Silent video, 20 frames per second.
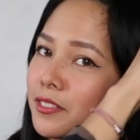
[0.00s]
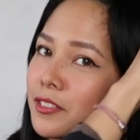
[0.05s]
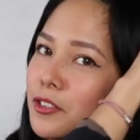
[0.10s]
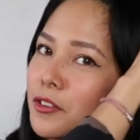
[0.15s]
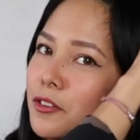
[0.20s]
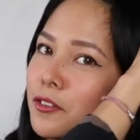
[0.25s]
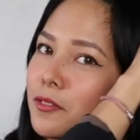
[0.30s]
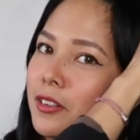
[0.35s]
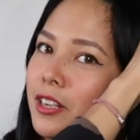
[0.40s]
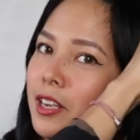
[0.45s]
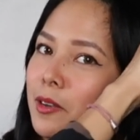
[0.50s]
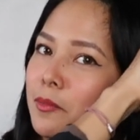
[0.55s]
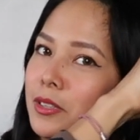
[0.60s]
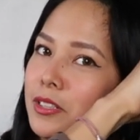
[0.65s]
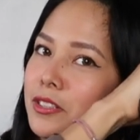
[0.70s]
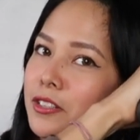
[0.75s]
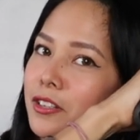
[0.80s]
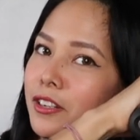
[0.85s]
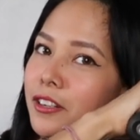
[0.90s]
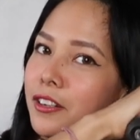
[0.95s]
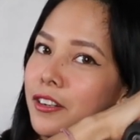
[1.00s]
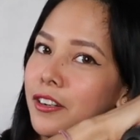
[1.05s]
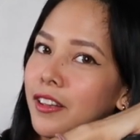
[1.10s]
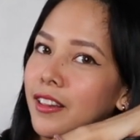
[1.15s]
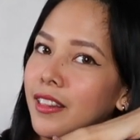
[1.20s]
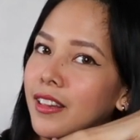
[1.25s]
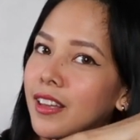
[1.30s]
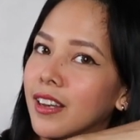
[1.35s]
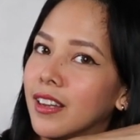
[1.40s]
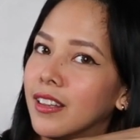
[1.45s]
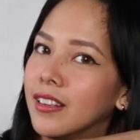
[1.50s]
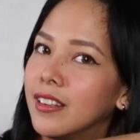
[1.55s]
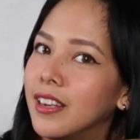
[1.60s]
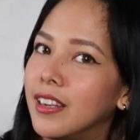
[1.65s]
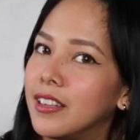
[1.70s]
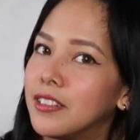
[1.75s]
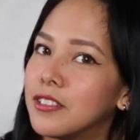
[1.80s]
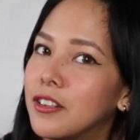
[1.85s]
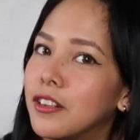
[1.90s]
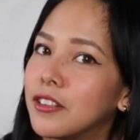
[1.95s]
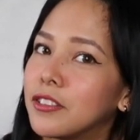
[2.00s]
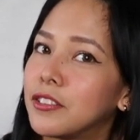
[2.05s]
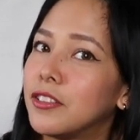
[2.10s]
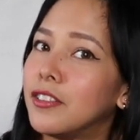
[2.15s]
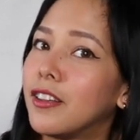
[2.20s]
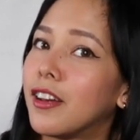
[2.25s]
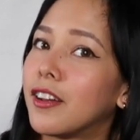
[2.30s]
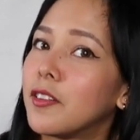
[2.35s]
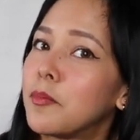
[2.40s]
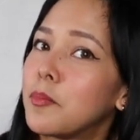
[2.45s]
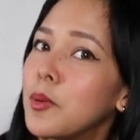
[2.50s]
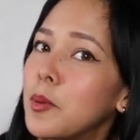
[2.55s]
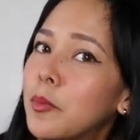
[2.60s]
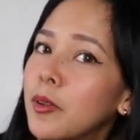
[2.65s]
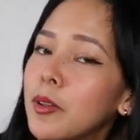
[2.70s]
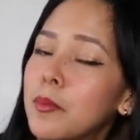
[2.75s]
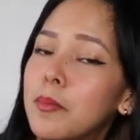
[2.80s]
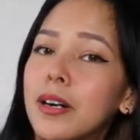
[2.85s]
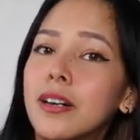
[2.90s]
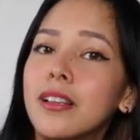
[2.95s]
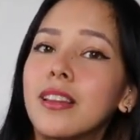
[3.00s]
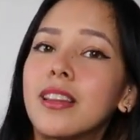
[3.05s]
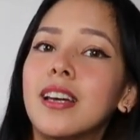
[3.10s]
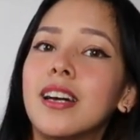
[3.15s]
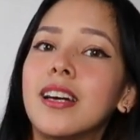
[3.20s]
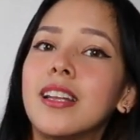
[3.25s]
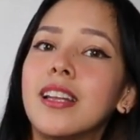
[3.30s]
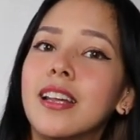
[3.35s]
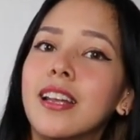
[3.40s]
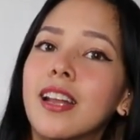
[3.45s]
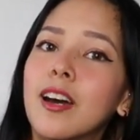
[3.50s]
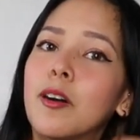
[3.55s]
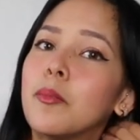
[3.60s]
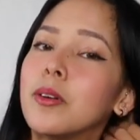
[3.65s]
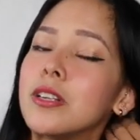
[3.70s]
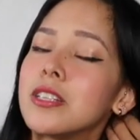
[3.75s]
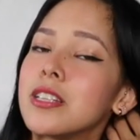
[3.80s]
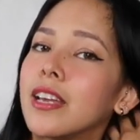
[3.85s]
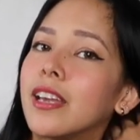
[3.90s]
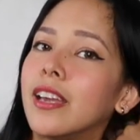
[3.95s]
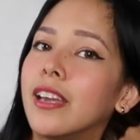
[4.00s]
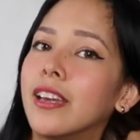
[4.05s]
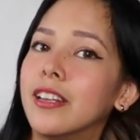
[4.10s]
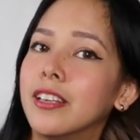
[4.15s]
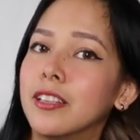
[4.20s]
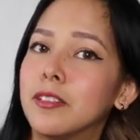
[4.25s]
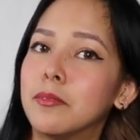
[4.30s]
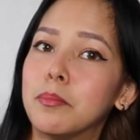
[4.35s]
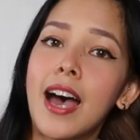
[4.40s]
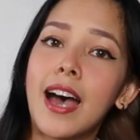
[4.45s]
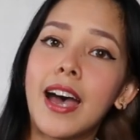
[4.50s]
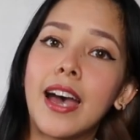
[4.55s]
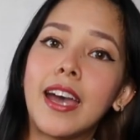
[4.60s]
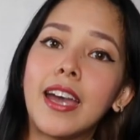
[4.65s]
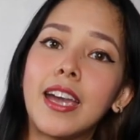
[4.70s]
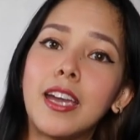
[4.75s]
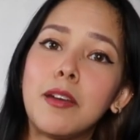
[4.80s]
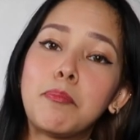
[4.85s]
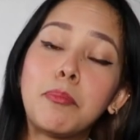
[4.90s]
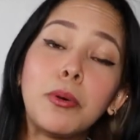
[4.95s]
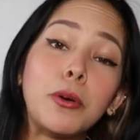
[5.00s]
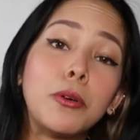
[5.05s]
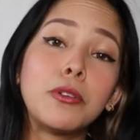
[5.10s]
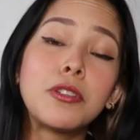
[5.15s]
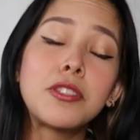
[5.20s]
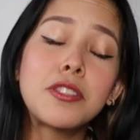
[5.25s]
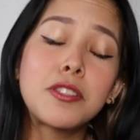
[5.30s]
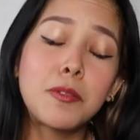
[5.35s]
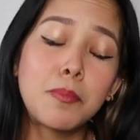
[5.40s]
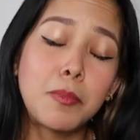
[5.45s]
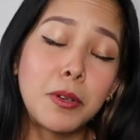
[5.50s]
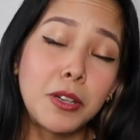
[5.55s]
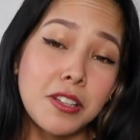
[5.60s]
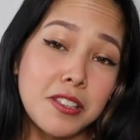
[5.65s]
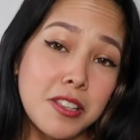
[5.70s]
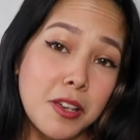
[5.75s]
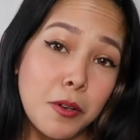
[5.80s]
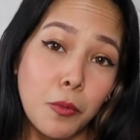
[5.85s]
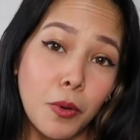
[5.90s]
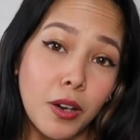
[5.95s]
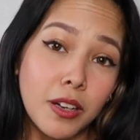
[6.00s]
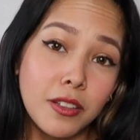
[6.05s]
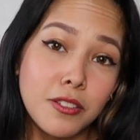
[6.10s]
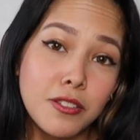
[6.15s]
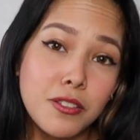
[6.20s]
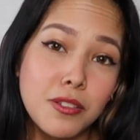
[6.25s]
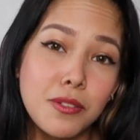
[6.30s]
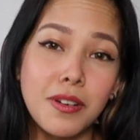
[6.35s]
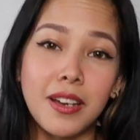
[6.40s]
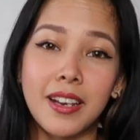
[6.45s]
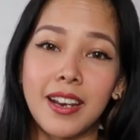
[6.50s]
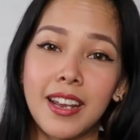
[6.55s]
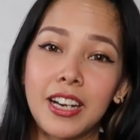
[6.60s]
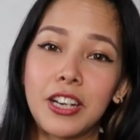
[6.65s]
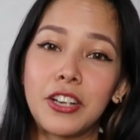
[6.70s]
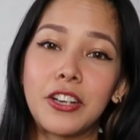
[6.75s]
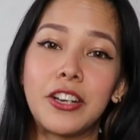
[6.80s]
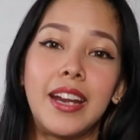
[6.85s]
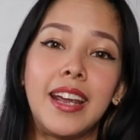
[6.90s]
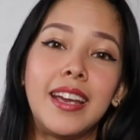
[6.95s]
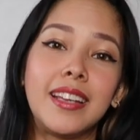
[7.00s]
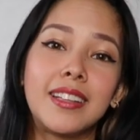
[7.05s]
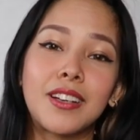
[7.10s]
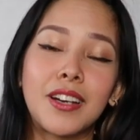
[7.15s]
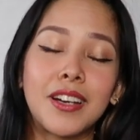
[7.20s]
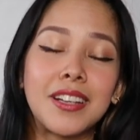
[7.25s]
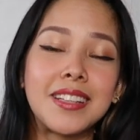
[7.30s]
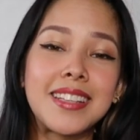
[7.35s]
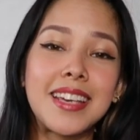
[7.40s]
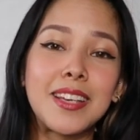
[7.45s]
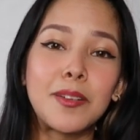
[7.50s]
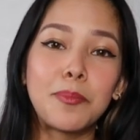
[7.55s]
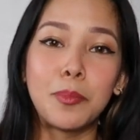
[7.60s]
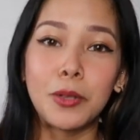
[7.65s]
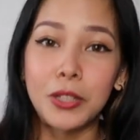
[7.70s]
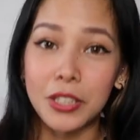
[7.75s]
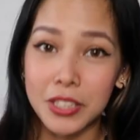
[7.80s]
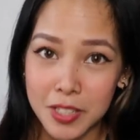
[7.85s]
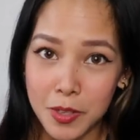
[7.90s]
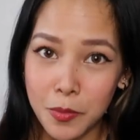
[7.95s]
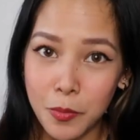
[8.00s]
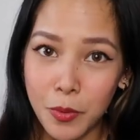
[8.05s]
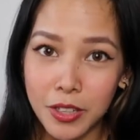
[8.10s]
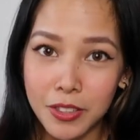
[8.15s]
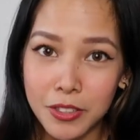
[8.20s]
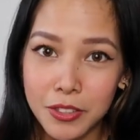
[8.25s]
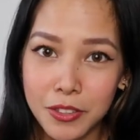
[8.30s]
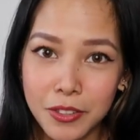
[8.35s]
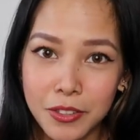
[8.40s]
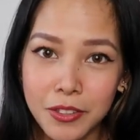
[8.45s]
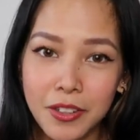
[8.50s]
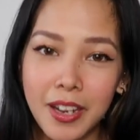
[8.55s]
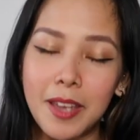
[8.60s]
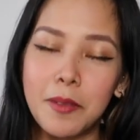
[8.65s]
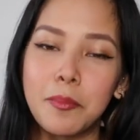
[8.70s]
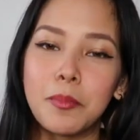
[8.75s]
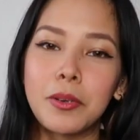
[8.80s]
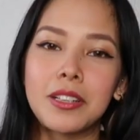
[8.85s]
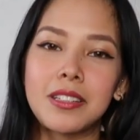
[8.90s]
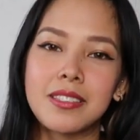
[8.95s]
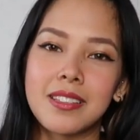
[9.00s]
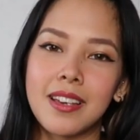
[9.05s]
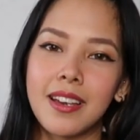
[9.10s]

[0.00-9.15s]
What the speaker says: don't get me started on that. I talked to a lot of people about that and how much I hate it. I post because I want to, and I create content because I want to, and because